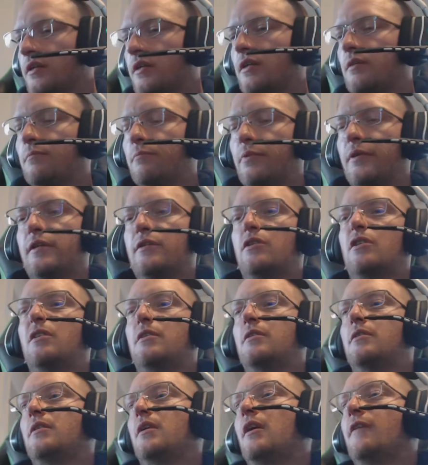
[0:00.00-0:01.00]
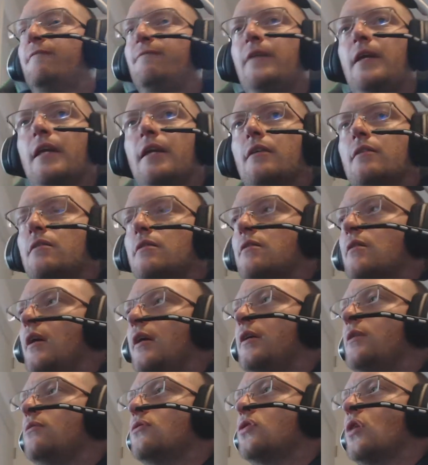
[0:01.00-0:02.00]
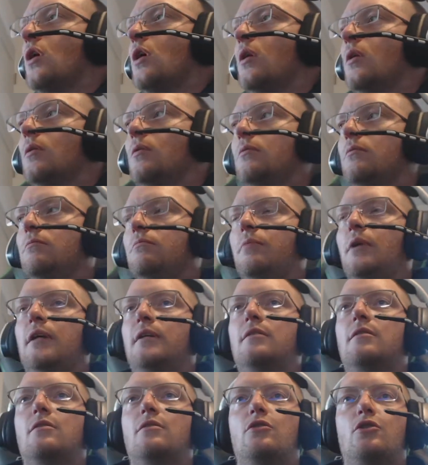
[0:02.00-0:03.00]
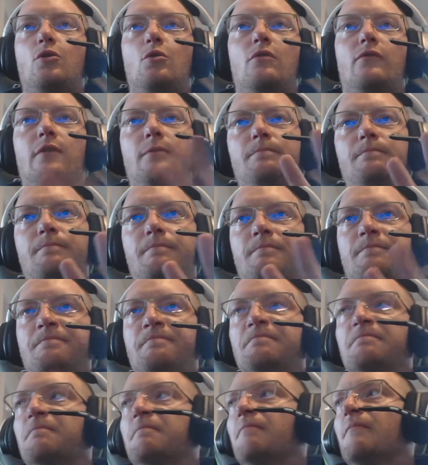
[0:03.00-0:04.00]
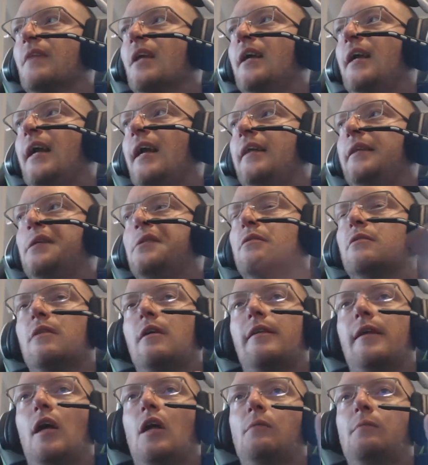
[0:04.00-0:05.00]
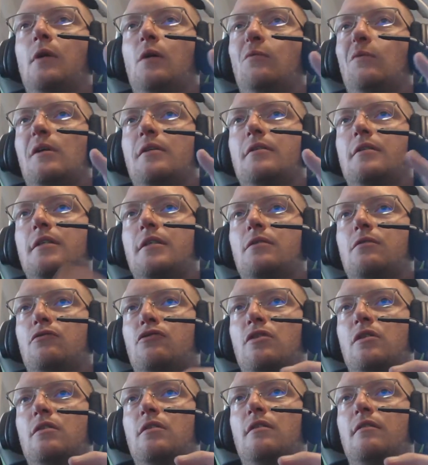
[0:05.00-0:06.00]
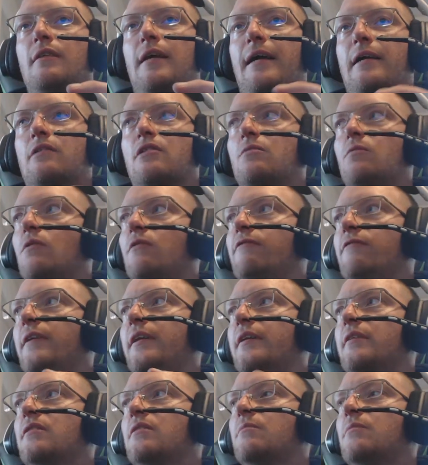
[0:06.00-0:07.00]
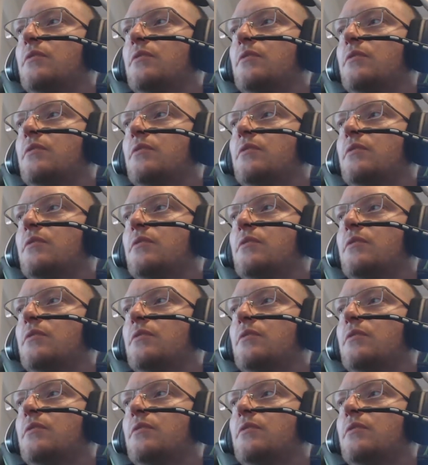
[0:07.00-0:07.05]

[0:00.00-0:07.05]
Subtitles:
compression fittings. I used all but 2 of them. And these are not the elbow ones, these are just the actual fittings